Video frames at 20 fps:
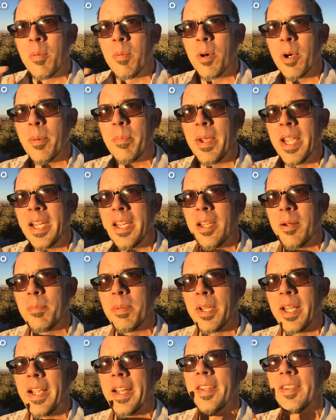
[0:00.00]
We're making
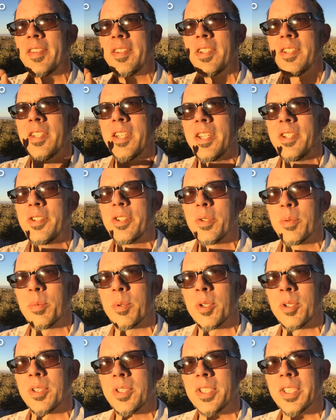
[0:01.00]
plans to teach the
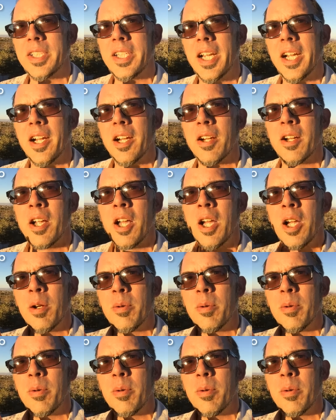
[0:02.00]
world to care.